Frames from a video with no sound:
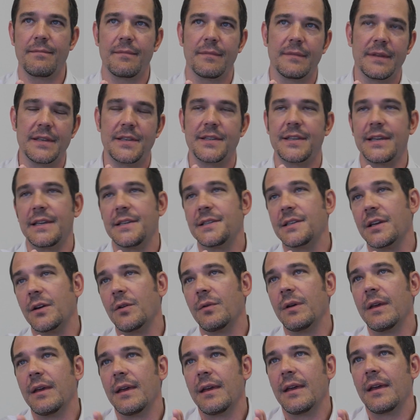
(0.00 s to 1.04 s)
Let's see.
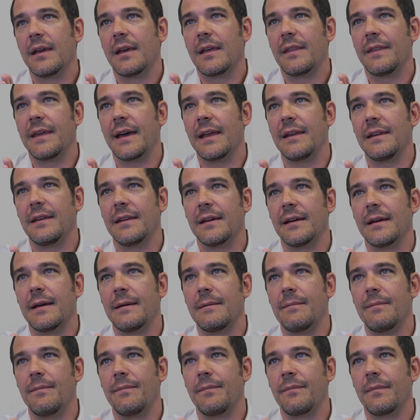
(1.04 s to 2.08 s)
So that
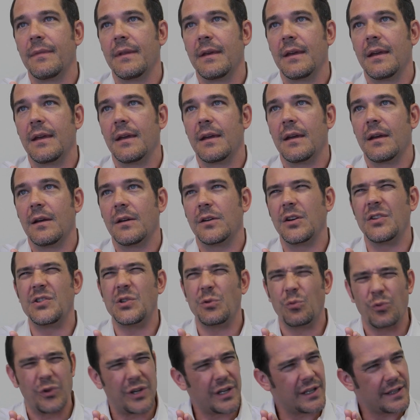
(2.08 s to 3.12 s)
could
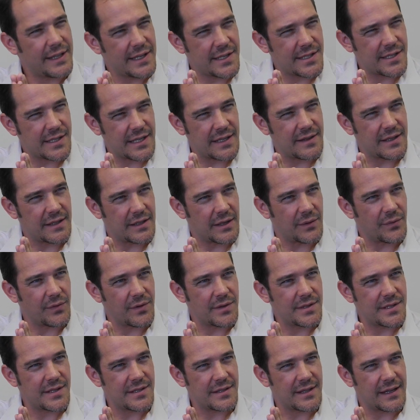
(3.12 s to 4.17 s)
you really see the
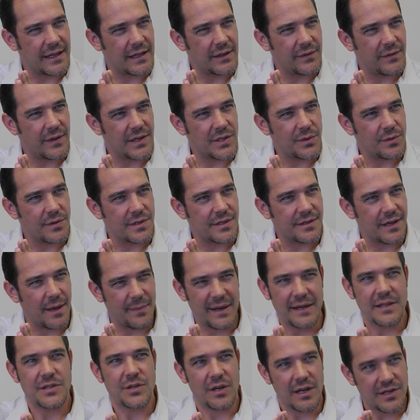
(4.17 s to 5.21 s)
differences in individuals? I
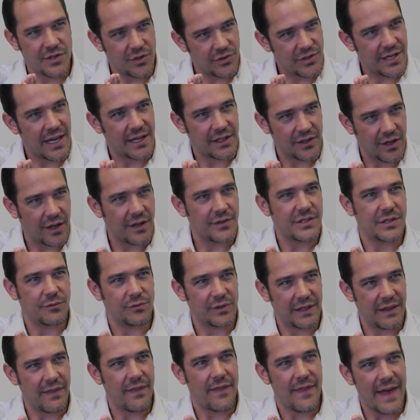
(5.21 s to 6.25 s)
mean, is your technology
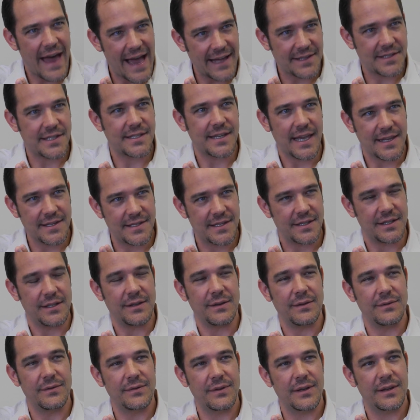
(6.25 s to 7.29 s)
really that
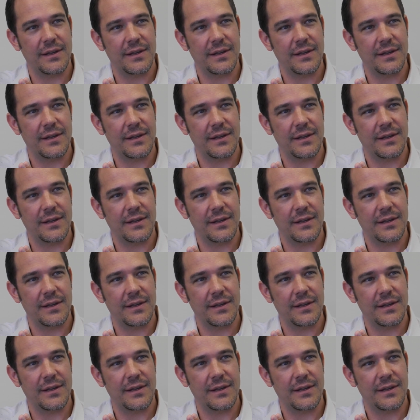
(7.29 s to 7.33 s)
sensitive?